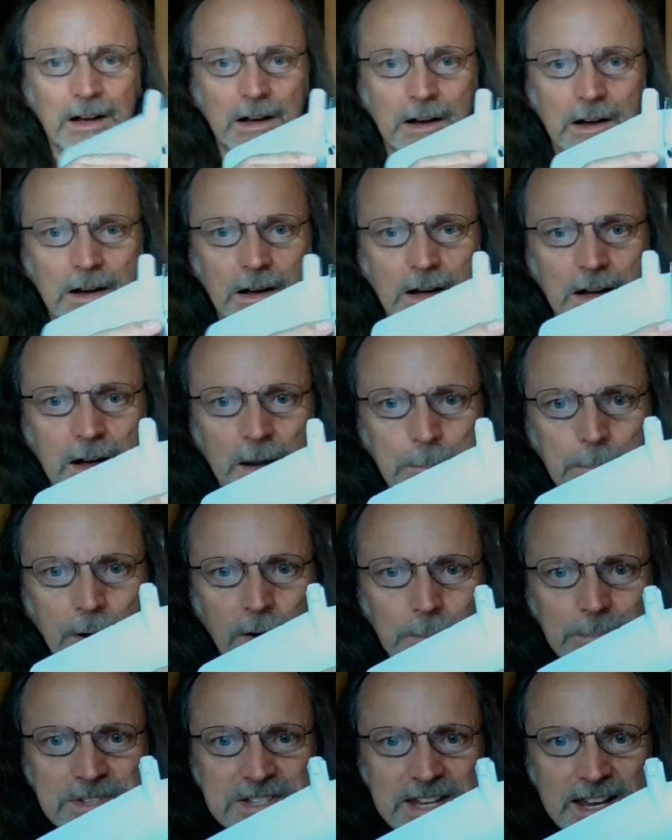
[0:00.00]
I
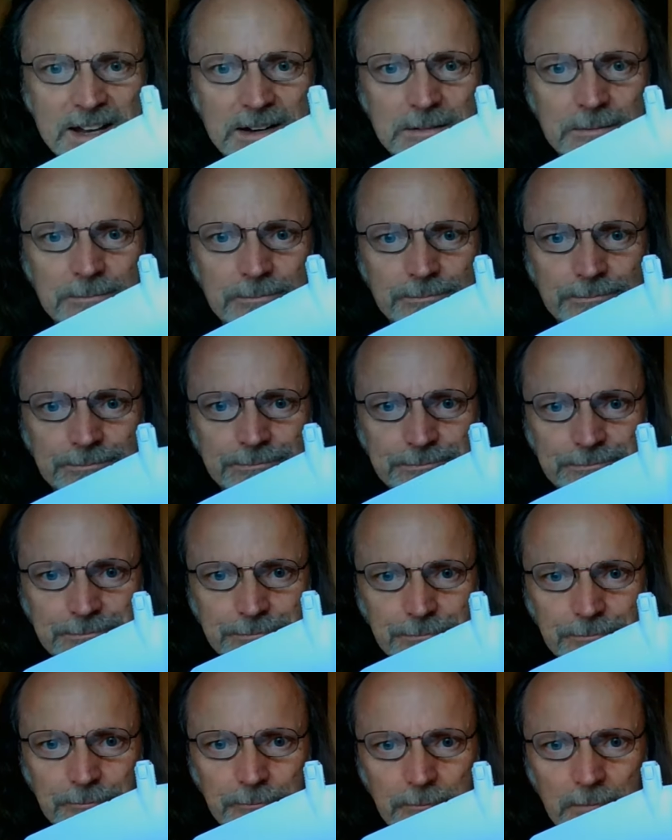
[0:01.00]
popped in
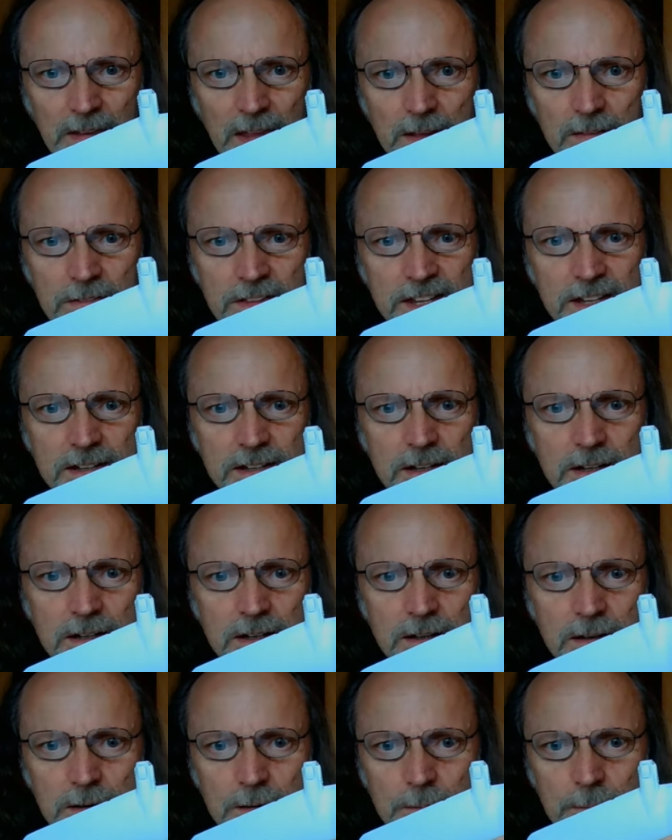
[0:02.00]

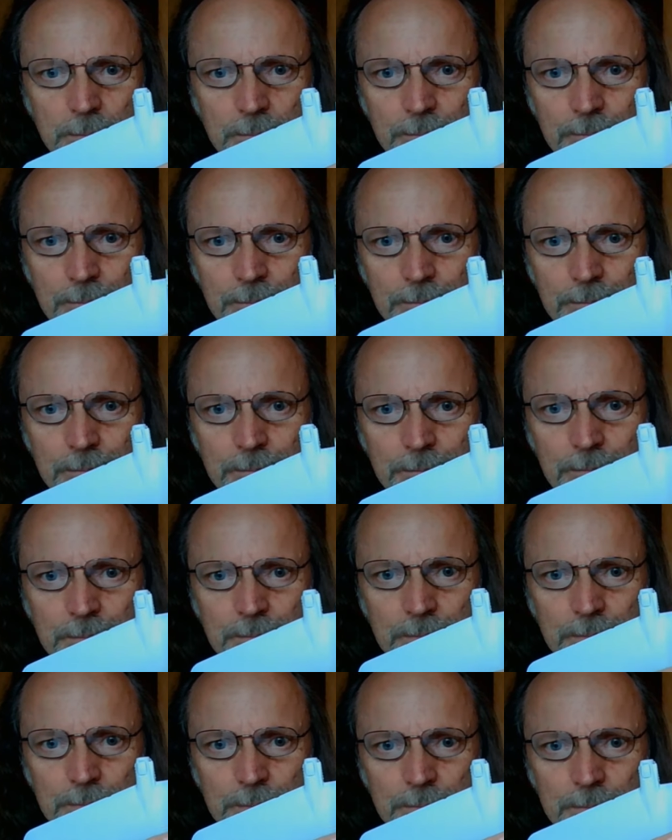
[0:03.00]
the
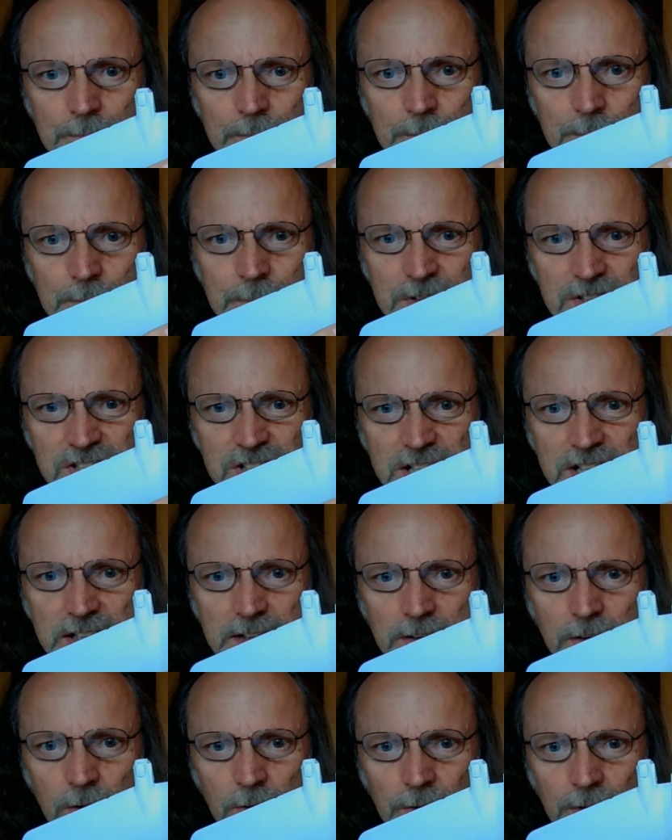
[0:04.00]
machine
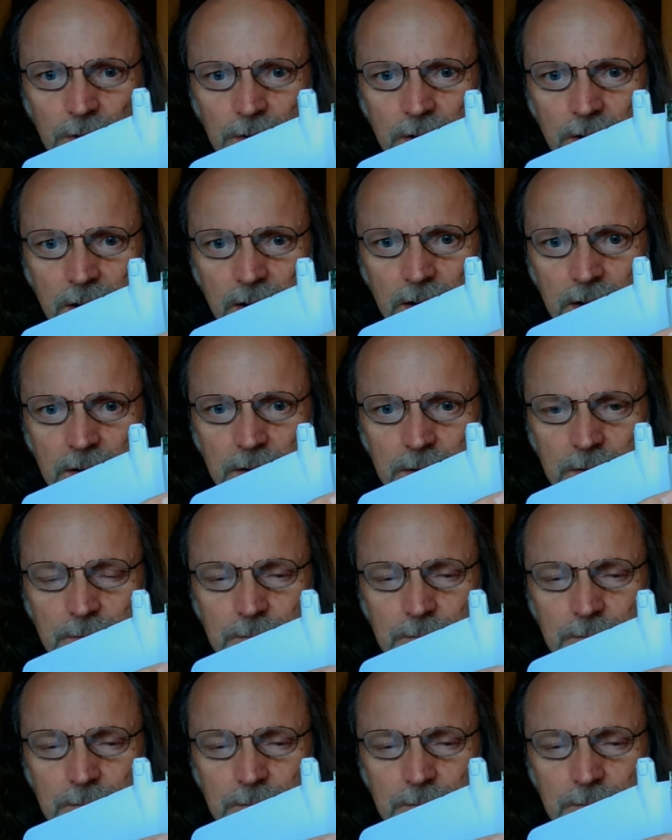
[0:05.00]
gun